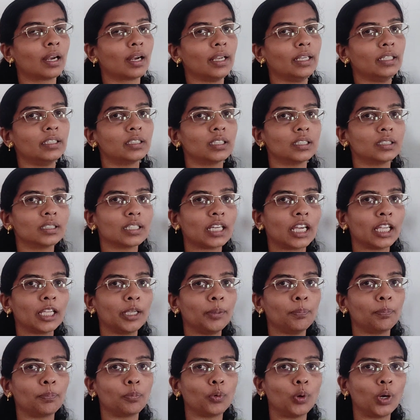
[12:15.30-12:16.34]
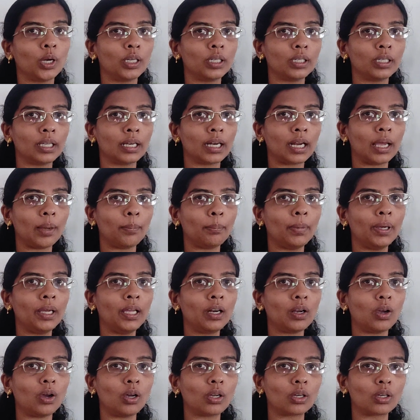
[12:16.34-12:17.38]
Right? Type 1
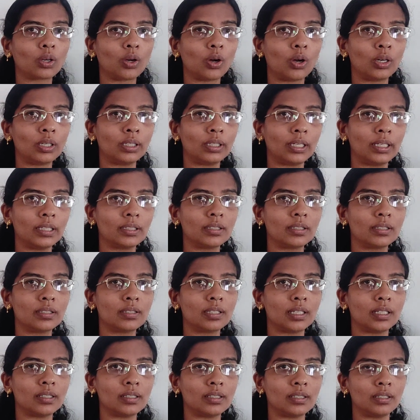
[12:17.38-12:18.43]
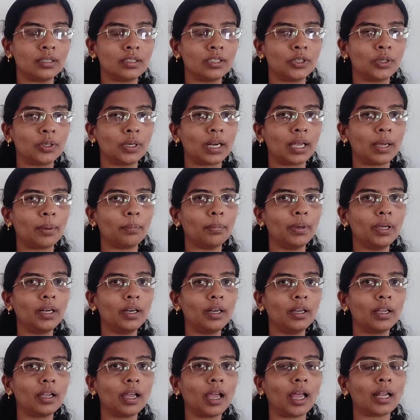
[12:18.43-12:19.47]
grammar or context sensitive
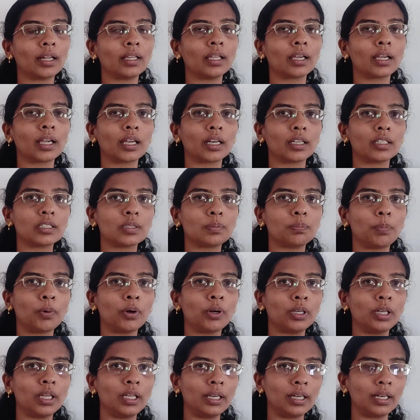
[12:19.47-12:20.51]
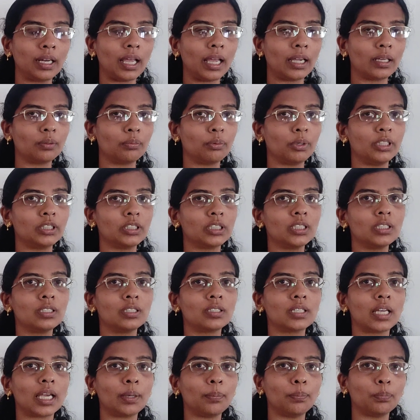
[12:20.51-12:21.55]
grammar, and the corresponding language
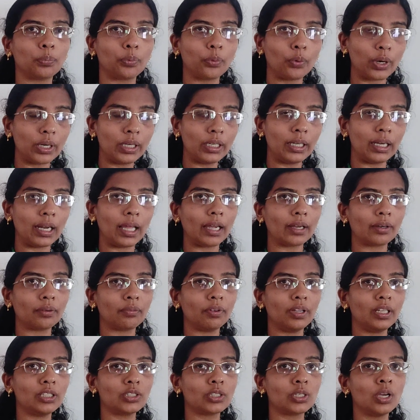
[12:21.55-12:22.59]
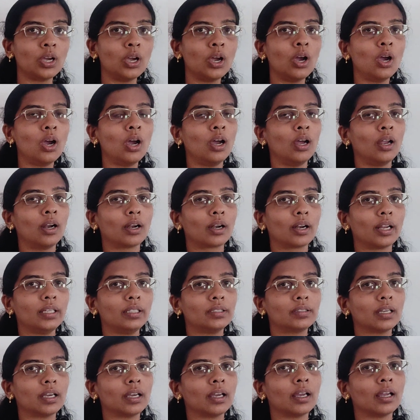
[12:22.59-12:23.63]
is type 1 language.
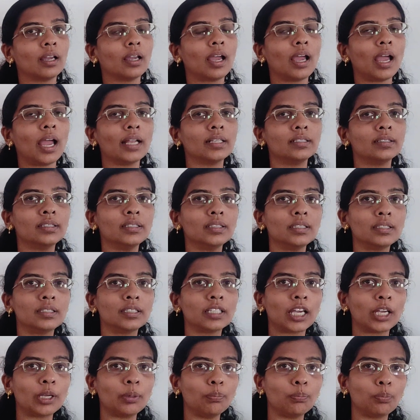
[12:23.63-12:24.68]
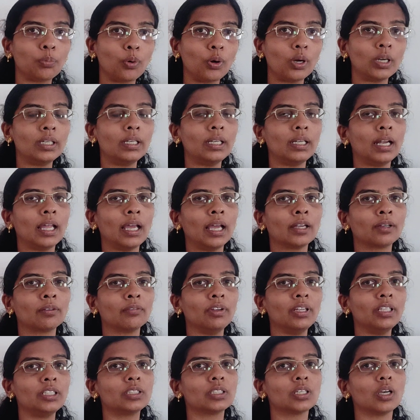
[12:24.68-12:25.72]
Right? And this type 1
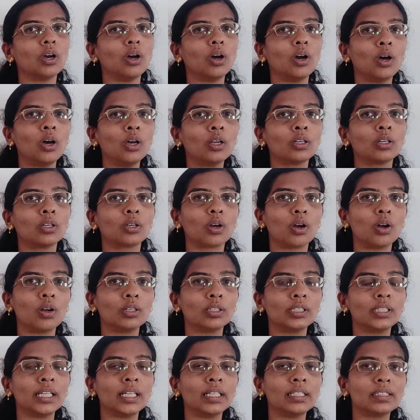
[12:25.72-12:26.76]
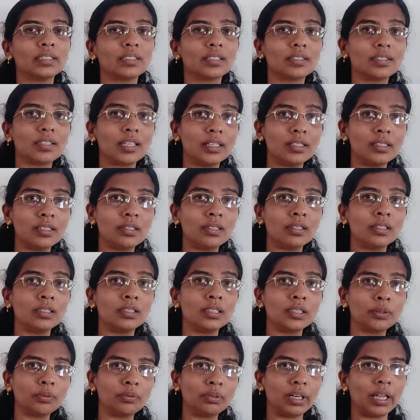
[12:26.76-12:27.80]
language or context
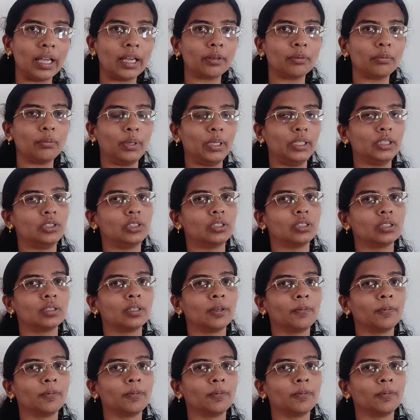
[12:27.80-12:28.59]
sensitive language.